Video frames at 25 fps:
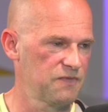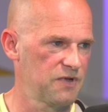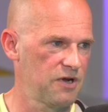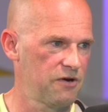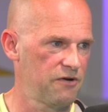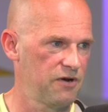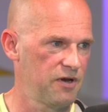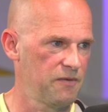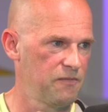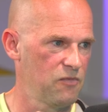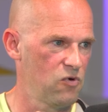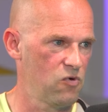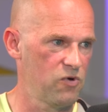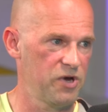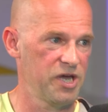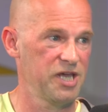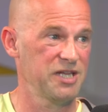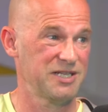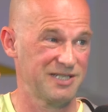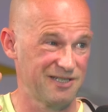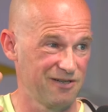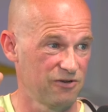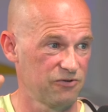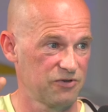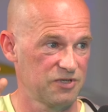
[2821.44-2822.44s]
there anymore.
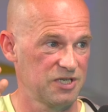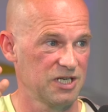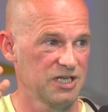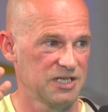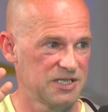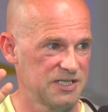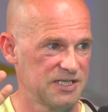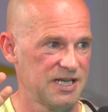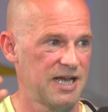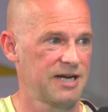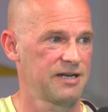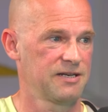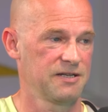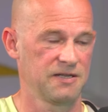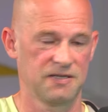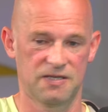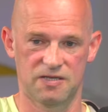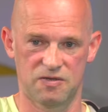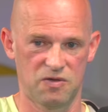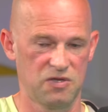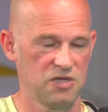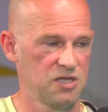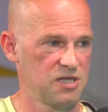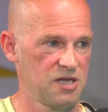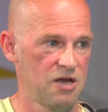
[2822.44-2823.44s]
It's looked exactly,
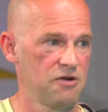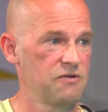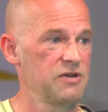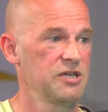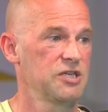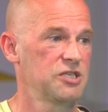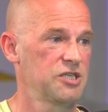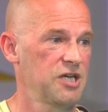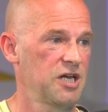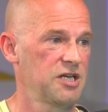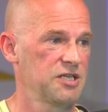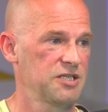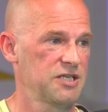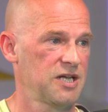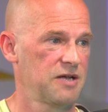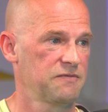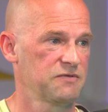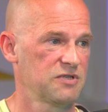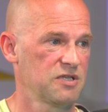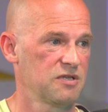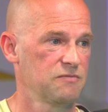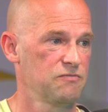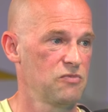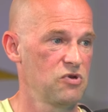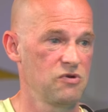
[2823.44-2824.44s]
the only change that's
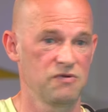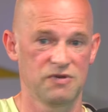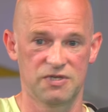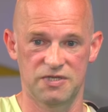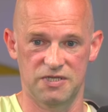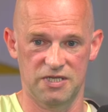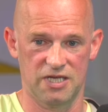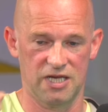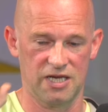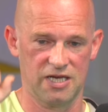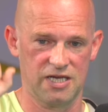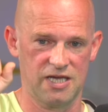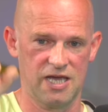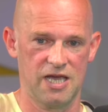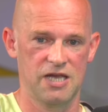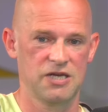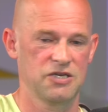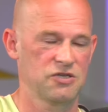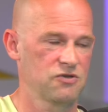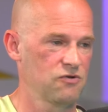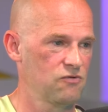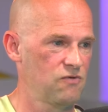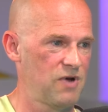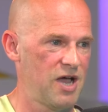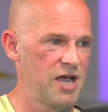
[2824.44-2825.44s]
happened to the moon is the
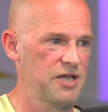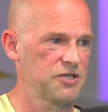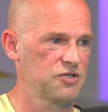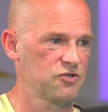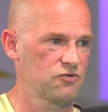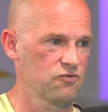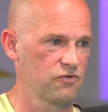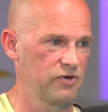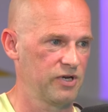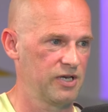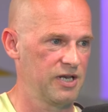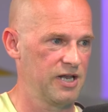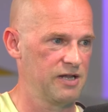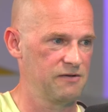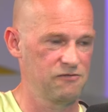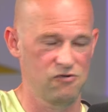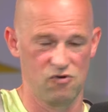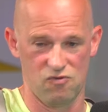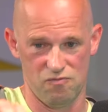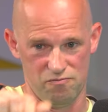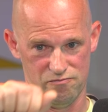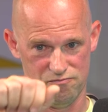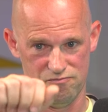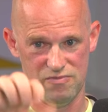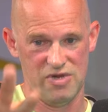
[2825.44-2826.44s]
occasional asteroid
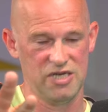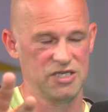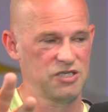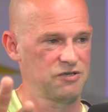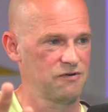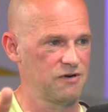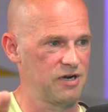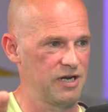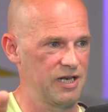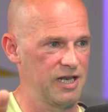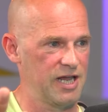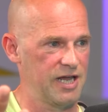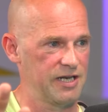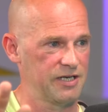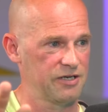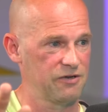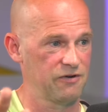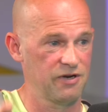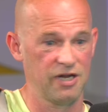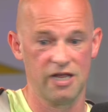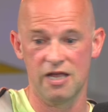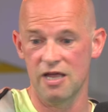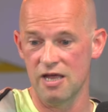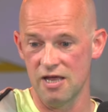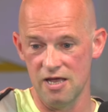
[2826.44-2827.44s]
or meteorite landing
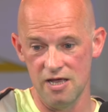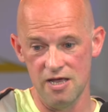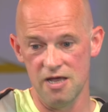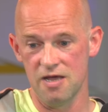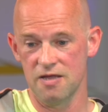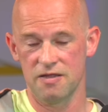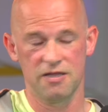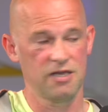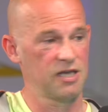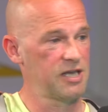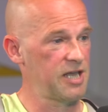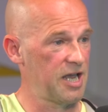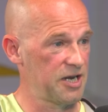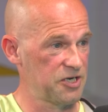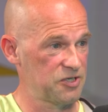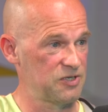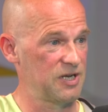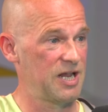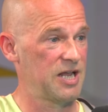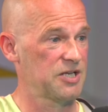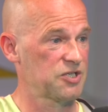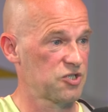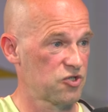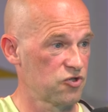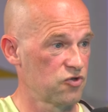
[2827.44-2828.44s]
on it, the
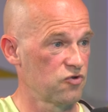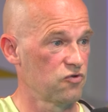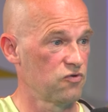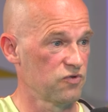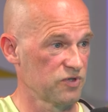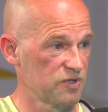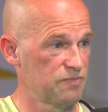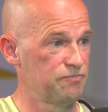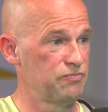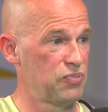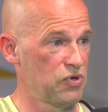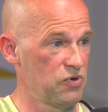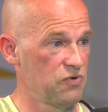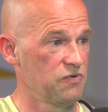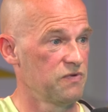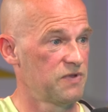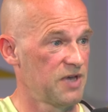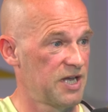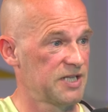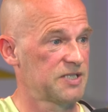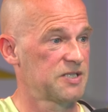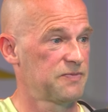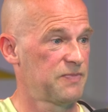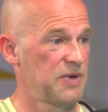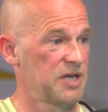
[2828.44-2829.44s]
occasional astronaut's boot.
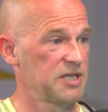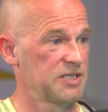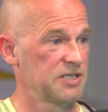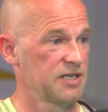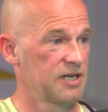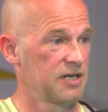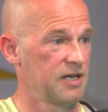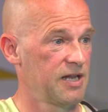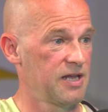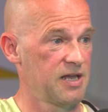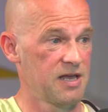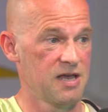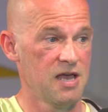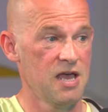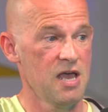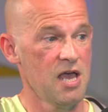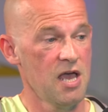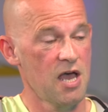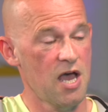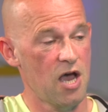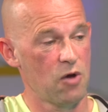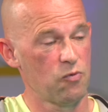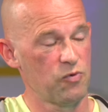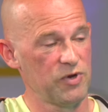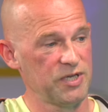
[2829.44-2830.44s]
That's basically it.
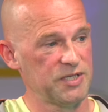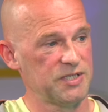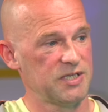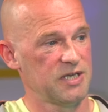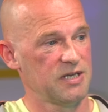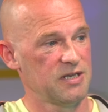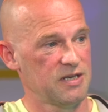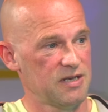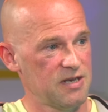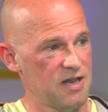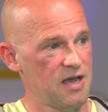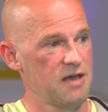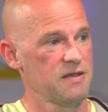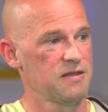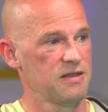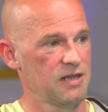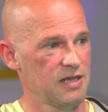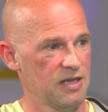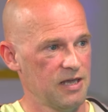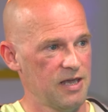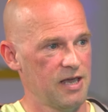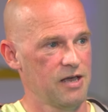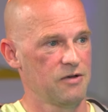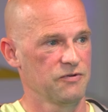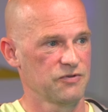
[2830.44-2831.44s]
And we see
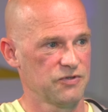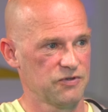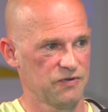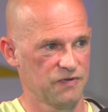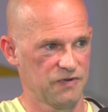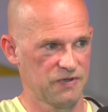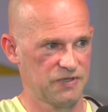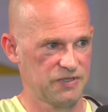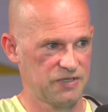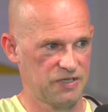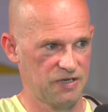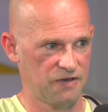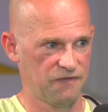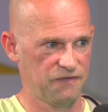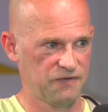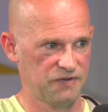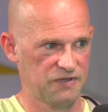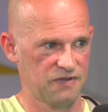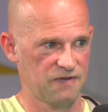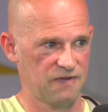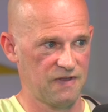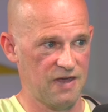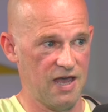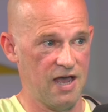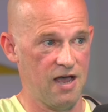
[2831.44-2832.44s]
nothing else on the surface
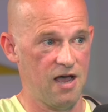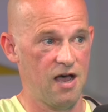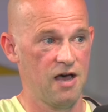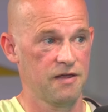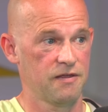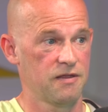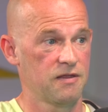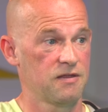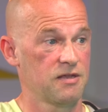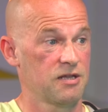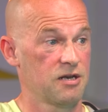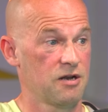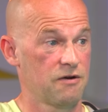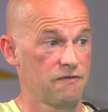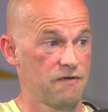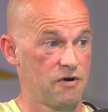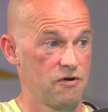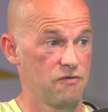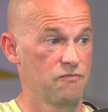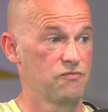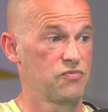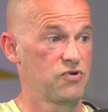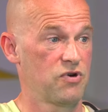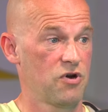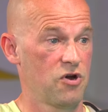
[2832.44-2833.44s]
of that other than our
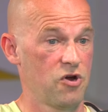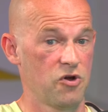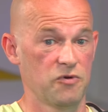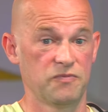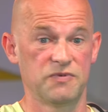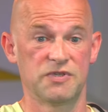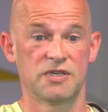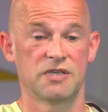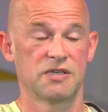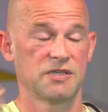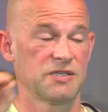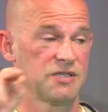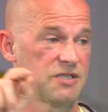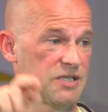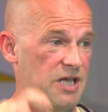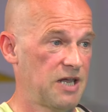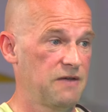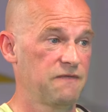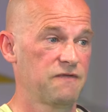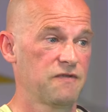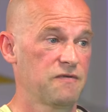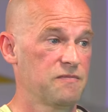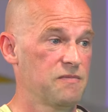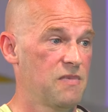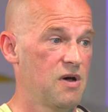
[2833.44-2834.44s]
own probes.
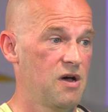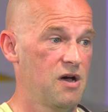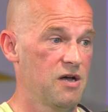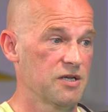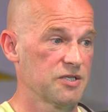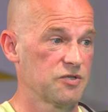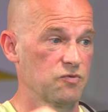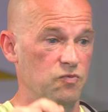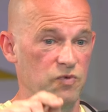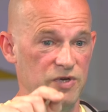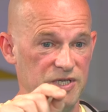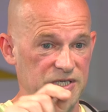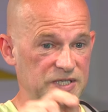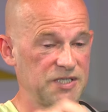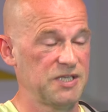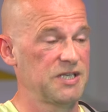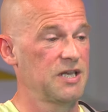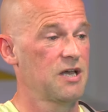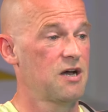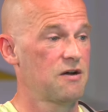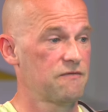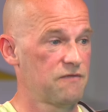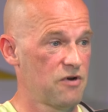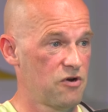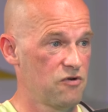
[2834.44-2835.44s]
Same for Mars. We
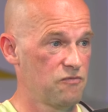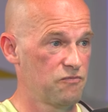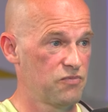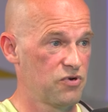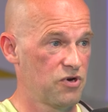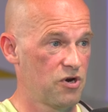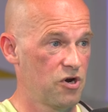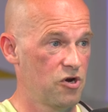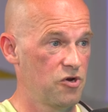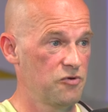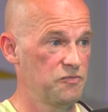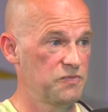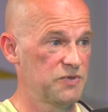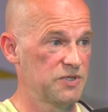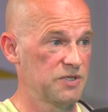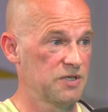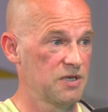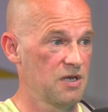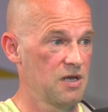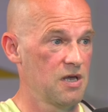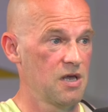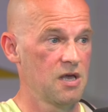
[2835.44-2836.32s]
see our own probes.